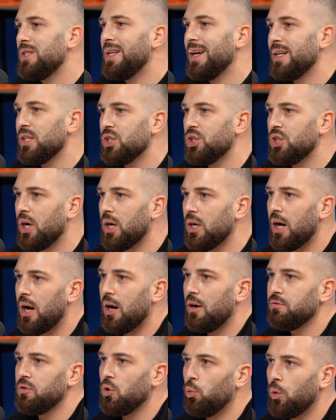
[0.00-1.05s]
that is done,
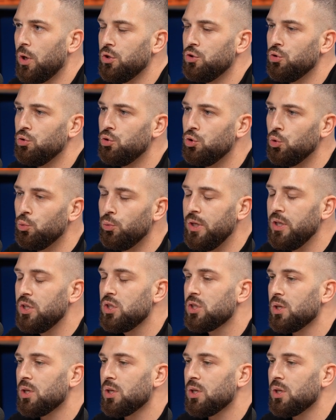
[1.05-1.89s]
after 1 to 2 weeks,